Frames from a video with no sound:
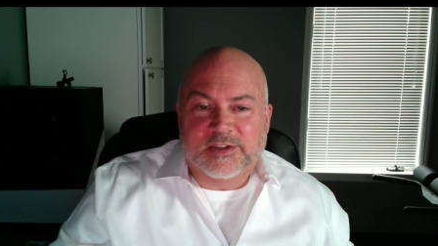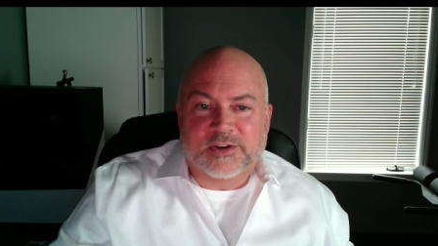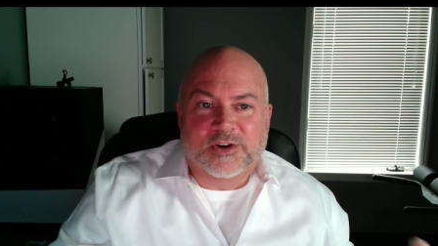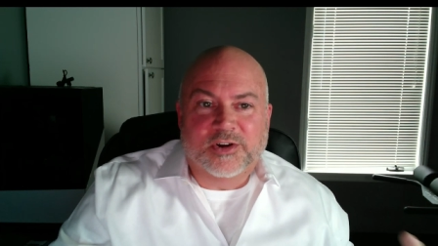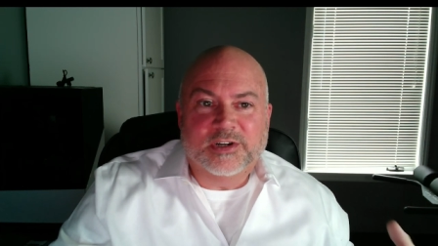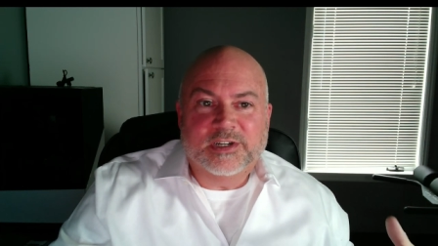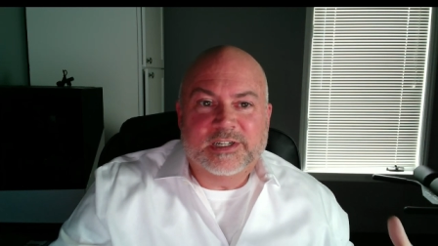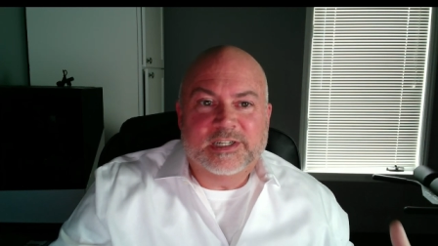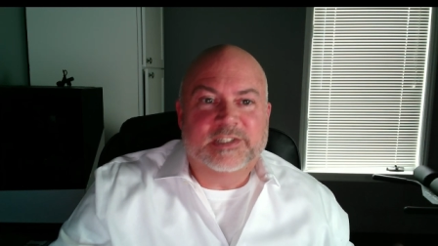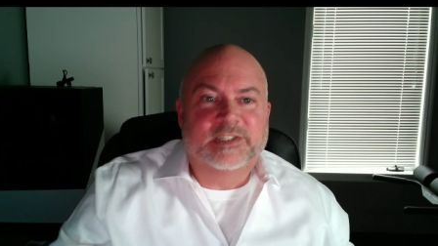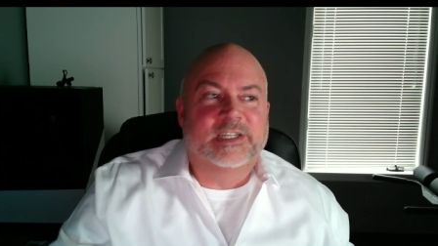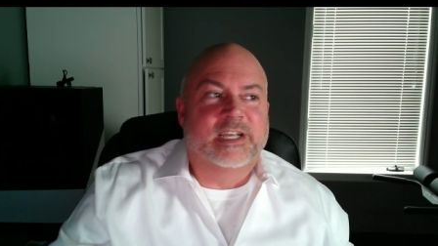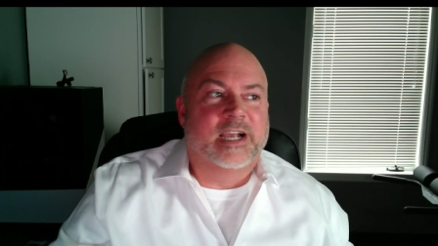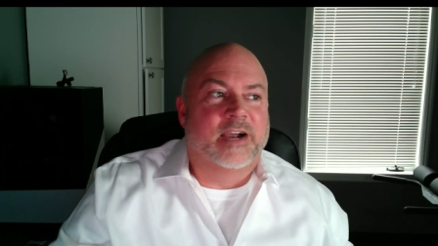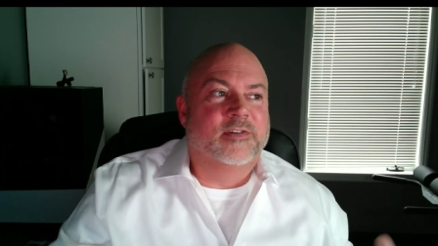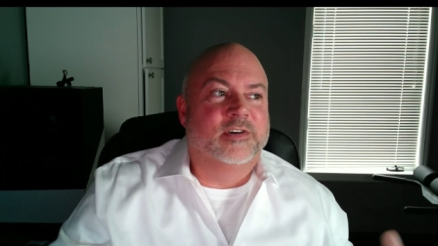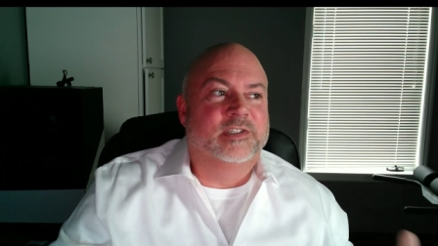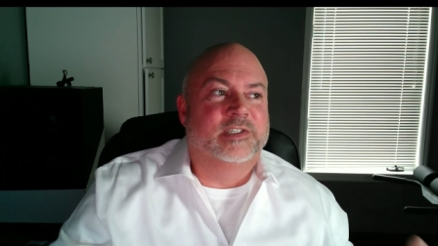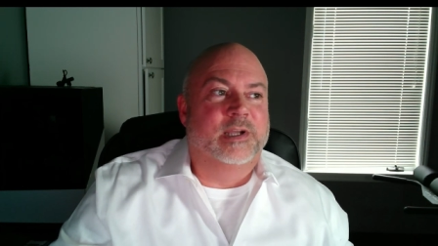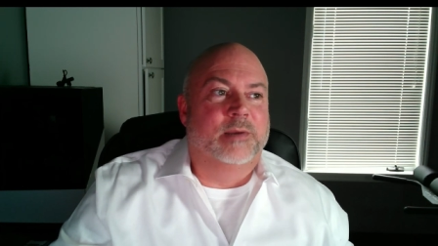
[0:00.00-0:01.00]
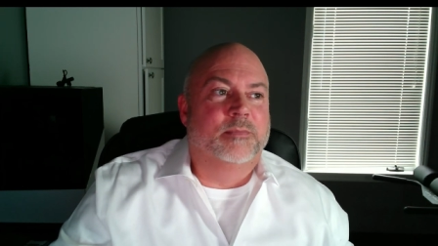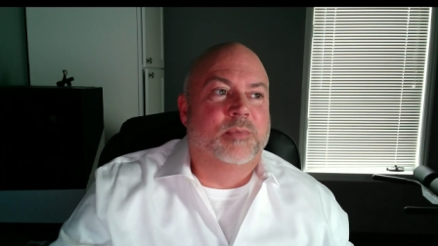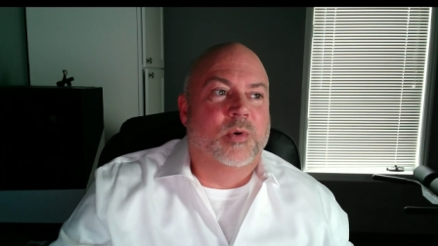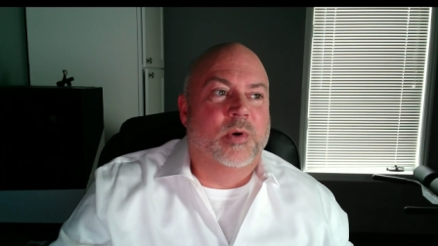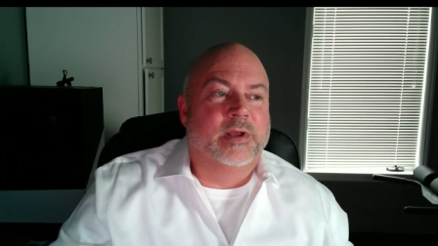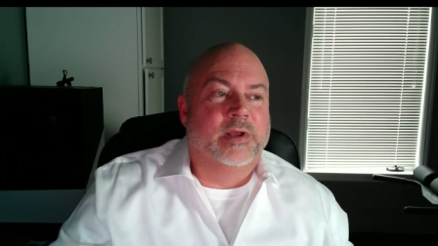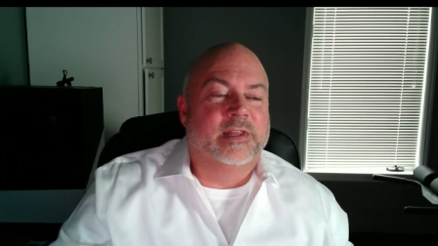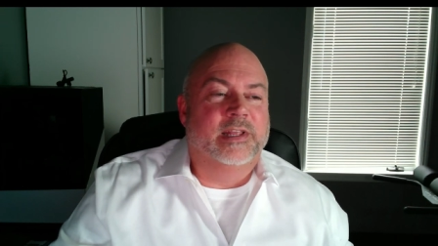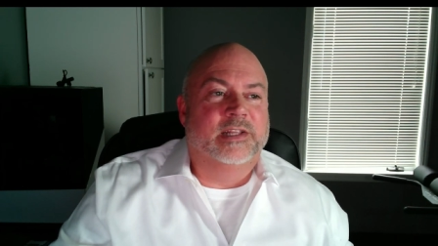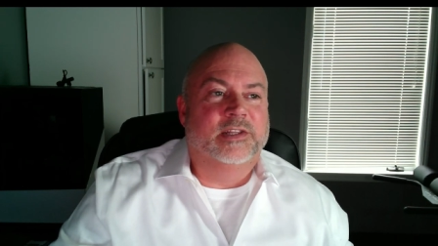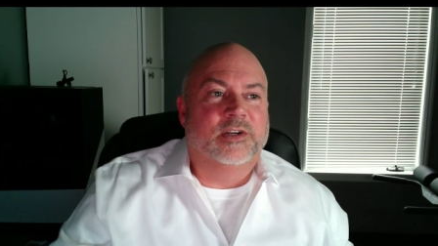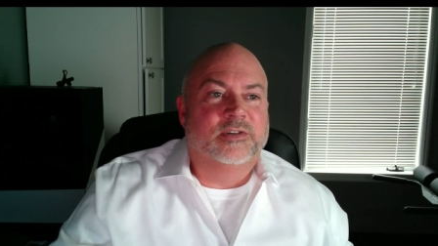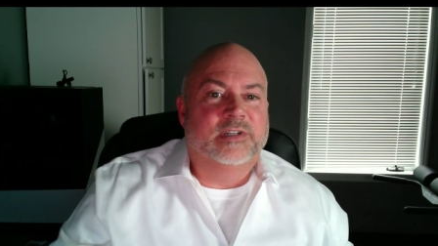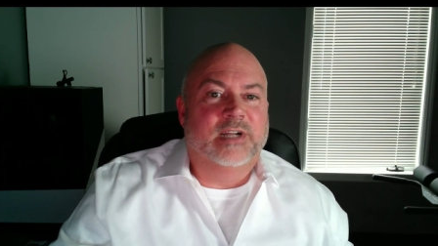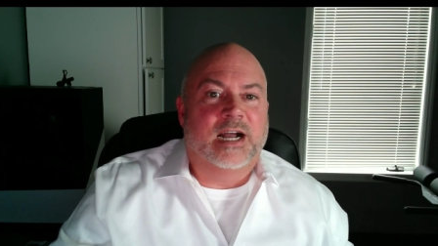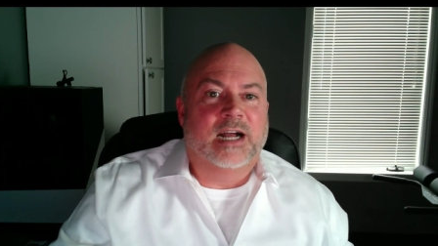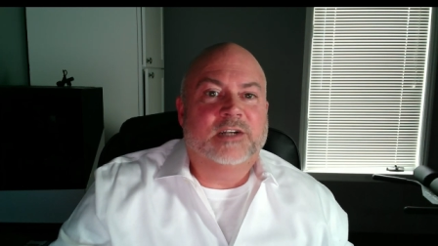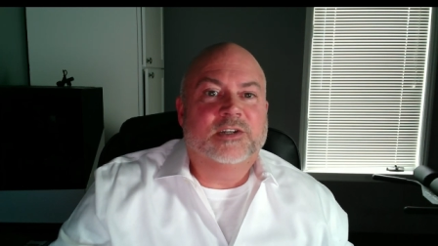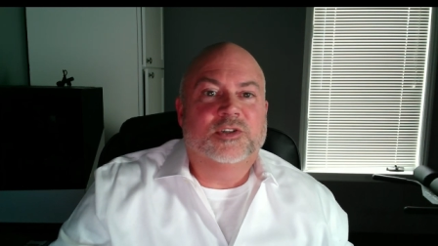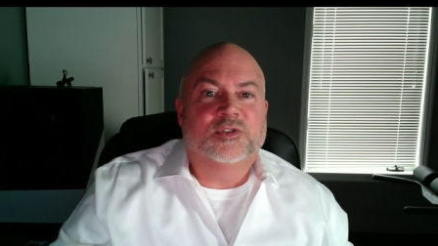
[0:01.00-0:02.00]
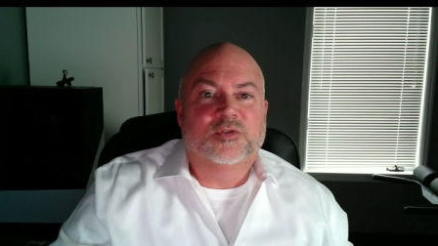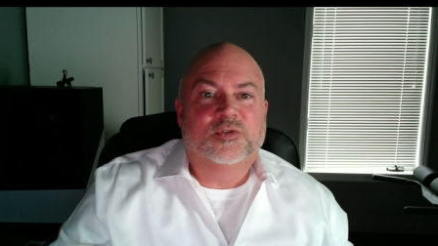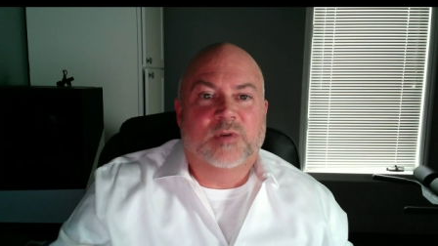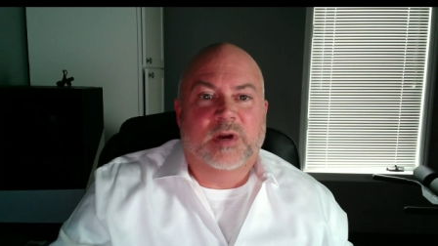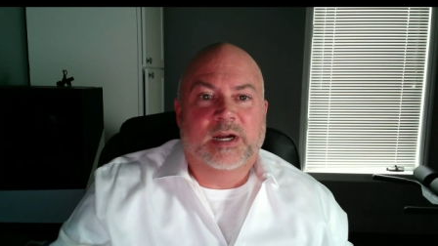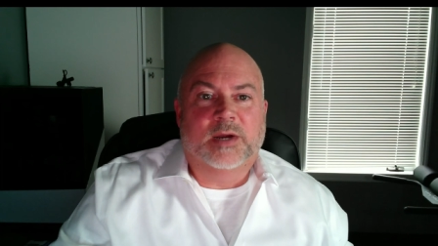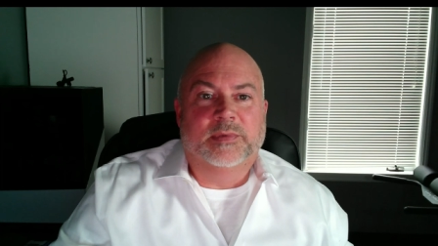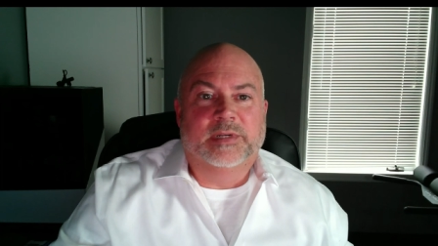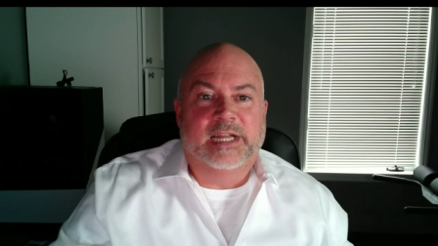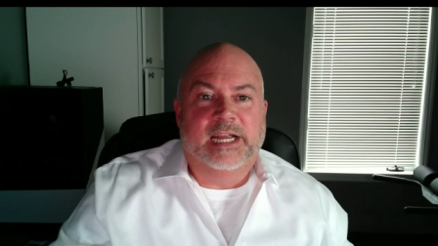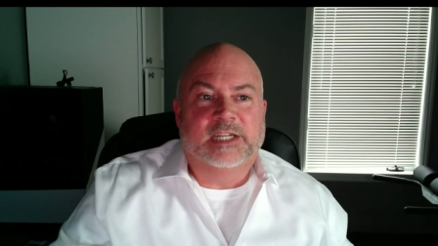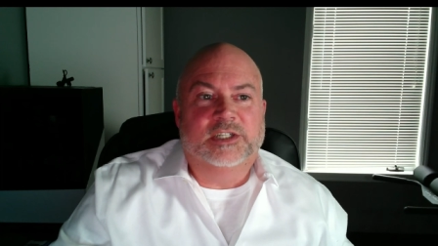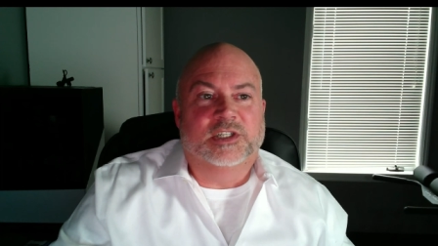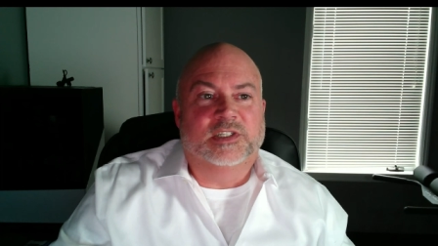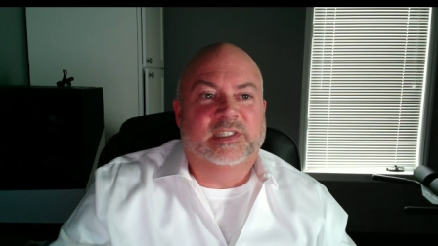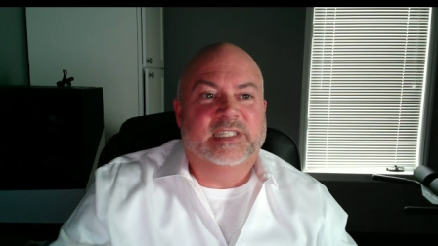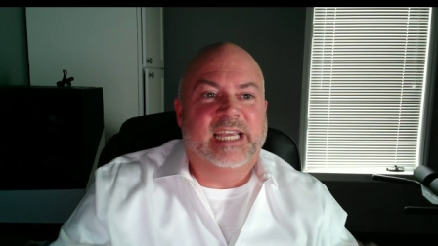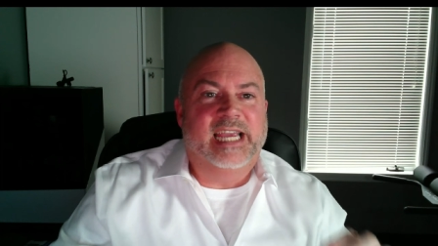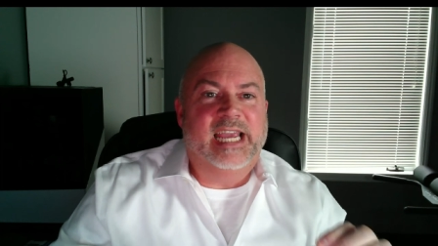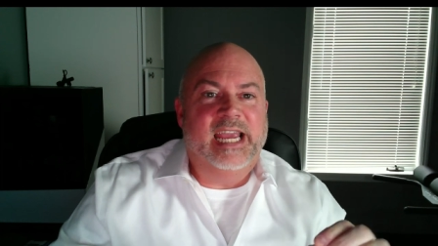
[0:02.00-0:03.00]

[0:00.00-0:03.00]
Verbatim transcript: they're going to discover at some point that their doctor's recommendations,